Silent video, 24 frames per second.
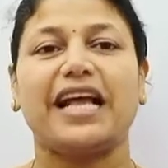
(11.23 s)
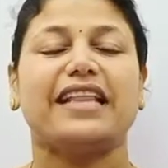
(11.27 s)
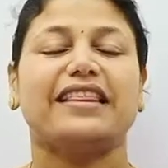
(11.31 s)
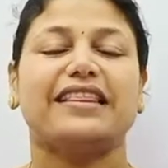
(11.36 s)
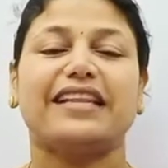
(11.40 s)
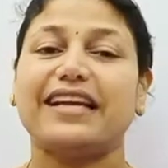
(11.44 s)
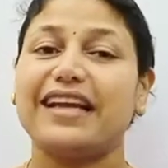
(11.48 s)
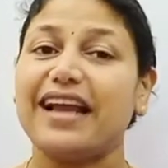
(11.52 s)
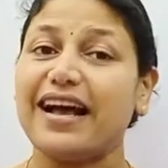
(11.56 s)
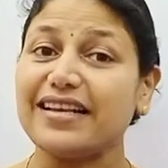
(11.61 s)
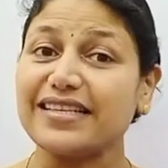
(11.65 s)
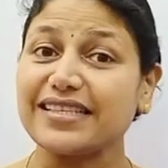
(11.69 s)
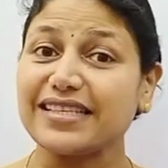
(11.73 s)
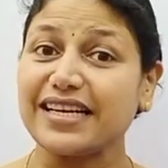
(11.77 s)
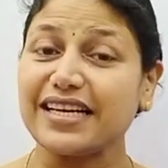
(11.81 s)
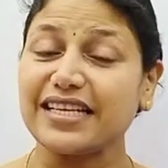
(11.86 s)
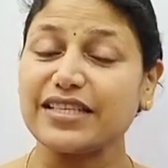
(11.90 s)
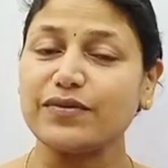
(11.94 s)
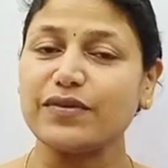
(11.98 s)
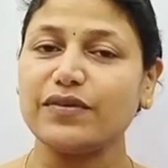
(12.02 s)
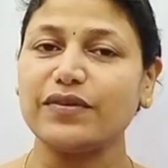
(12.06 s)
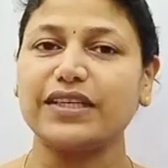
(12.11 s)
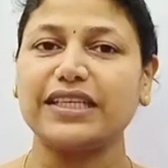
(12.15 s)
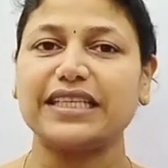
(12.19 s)
The last
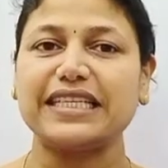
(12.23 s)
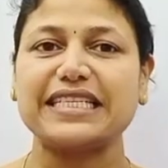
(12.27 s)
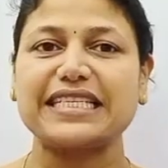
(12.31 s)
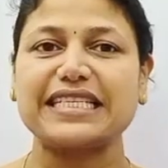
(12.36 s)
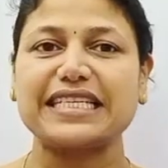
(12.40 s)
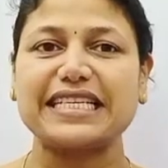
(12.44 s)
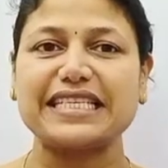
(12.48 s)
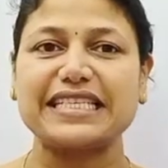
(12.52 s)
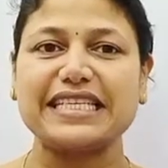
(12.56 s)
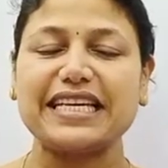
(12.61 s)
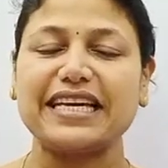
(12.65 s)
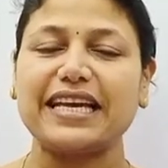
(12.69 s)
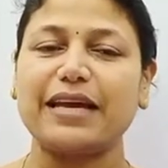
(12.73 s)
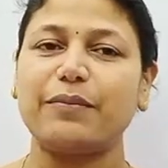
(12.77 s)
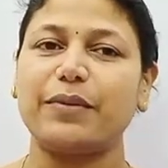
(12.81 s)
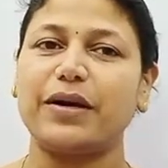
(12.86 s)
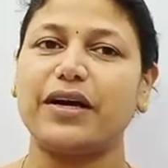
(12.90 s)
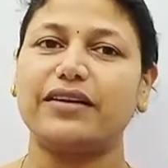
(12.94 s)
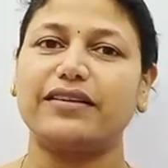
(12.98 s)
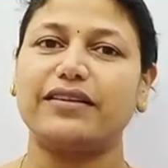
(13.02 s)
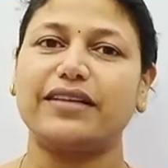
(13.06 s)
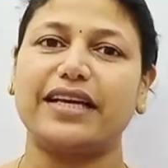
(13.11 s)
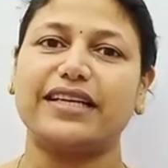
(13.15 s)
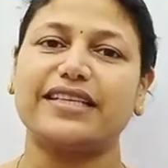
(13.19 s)
class we were discussing
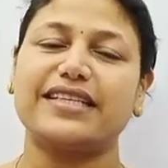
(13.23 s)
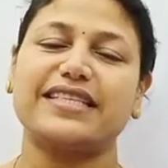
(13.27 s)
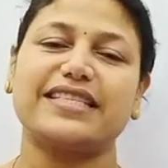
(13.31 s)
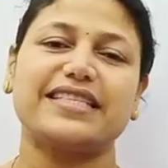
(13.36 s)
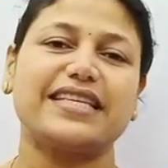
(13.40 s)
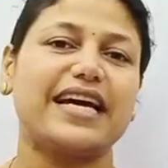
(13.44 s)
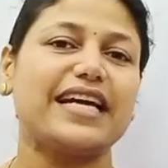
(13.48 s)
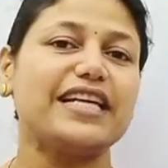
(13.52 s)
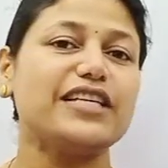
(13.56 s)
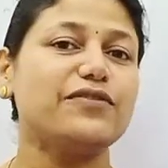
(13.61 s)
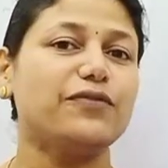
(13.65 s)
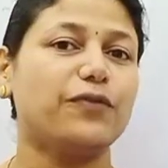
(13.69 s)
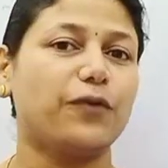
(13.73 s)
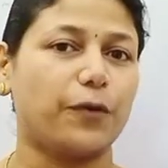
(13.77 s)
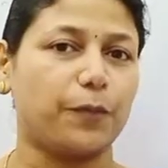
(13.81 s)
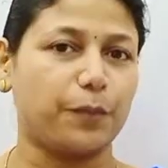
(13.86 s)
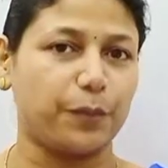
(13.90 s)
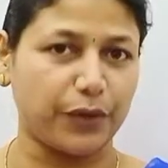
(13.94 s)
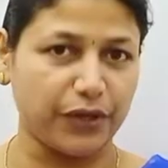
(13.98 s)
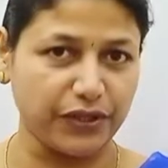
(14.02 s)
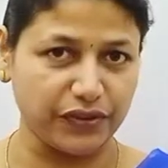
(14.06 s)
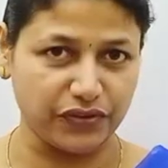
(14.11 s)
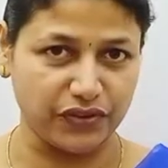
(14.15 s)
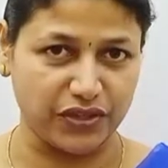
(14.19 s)
about the exercise
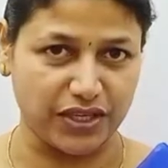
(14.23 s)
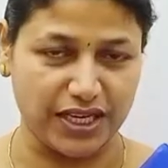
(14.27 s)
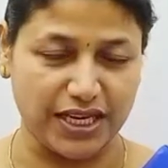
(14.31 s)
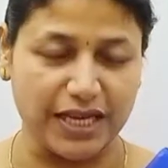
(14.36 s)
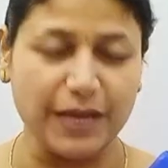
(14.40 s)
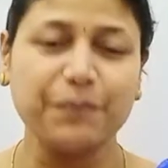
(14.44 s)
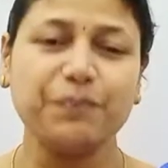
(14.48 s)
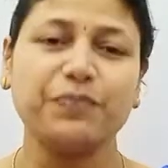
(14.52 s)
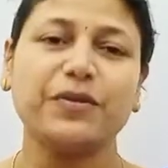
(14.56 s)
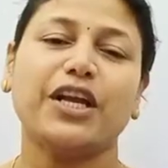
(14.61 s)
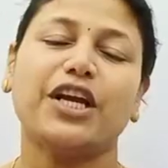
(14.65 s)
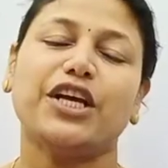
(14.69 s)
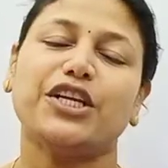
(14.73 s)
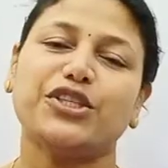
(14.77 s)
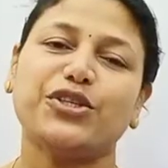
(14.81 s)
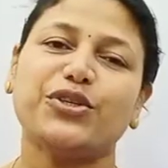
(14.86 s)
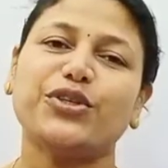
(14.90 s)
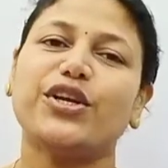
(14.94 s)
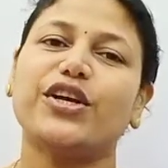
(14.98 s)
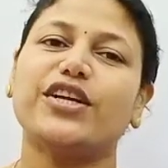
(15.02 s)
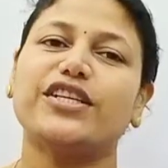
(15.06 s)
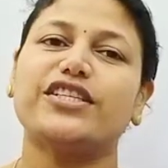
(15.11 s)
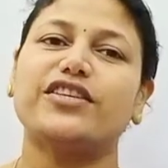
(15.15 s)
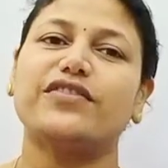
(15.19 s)
4.3.
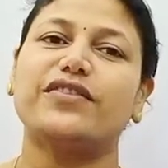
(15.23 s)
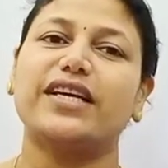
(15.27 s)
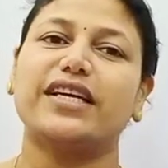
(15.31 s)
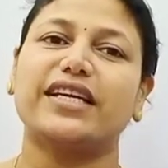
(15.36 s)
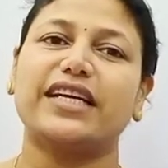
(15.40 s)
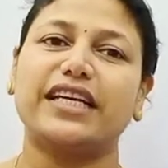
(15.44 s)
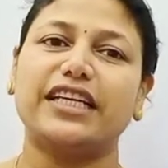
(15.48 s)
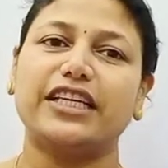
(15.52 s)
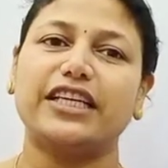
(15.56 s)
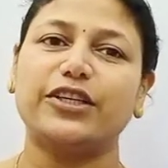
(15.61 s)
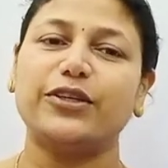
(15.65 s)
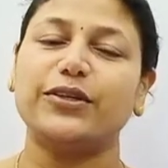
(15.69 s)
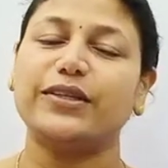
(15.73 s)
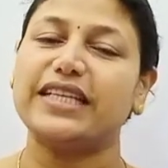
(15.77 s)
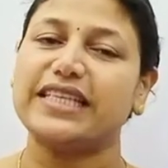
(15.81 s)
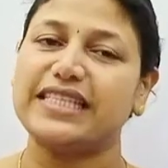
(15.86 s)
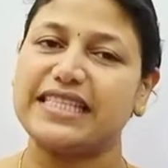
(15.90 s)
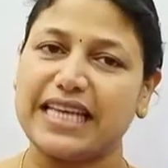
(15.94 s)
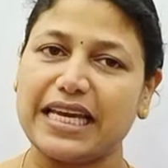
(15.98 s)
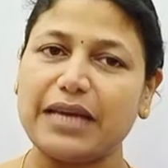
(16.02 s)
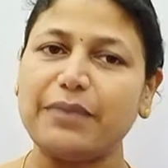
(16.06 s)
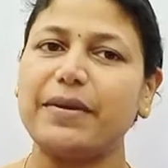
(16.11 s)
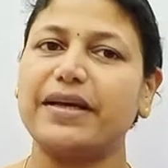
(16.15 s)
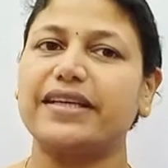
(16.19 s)
Today also we are continuing the
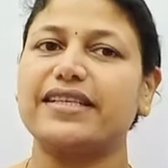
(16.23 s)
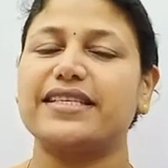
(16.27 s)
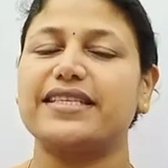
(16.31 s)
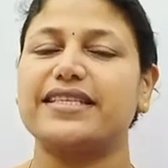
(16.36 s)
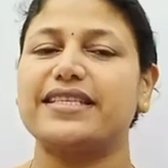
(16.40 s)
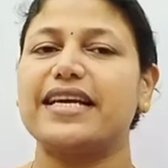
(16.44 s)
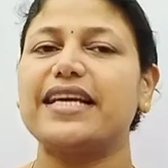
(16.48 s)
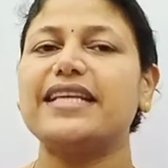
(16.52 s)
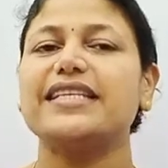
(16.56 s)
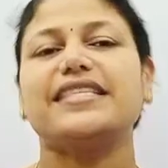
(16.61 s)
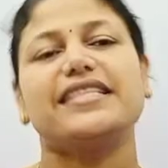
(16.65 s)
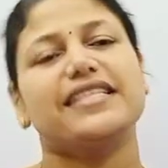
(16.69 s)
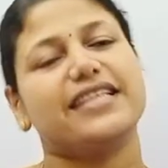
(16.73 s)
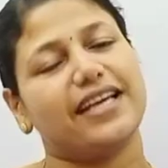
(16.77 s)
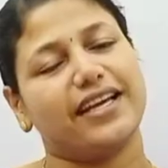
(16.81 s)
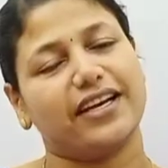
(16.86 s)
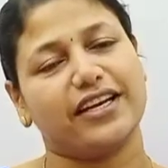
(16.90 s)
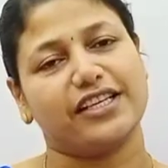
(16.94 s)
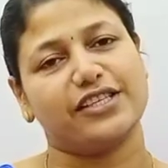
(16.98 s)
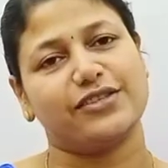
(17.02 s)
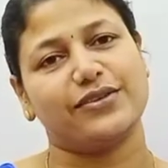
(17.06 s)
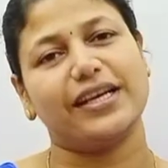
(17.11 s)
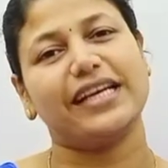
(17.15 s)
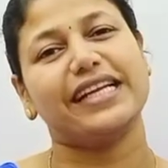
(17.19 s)
same exercise. Here
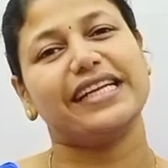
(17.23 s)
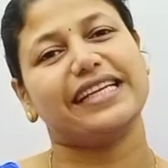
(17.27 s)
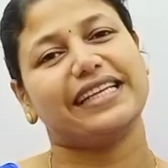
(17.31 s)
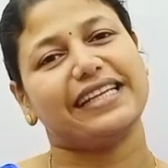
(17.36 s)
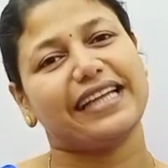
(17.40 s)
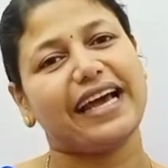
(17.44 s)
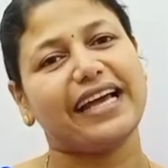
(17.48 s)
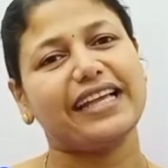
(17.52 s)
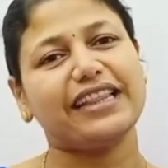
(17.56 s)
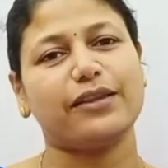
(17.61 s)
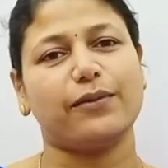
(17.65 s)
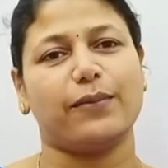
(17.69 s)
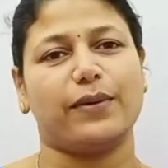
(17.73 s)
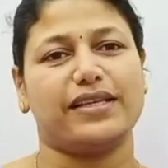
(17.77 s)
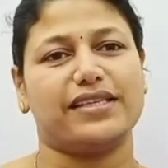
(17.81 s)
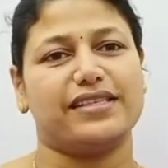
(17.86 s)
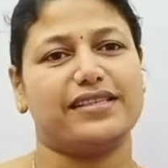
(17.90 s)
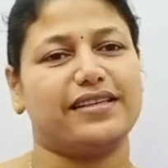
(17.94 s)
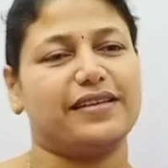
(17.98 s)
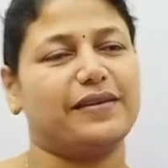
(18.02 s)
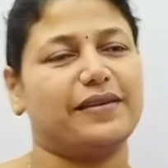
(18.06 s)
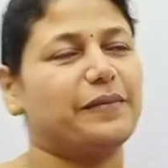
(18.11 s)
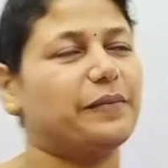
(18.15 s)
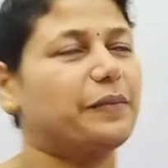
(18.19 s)
is your 9th
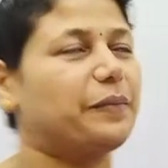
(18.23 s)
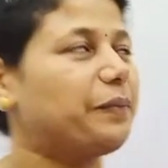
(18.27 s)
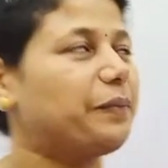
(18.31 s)
question.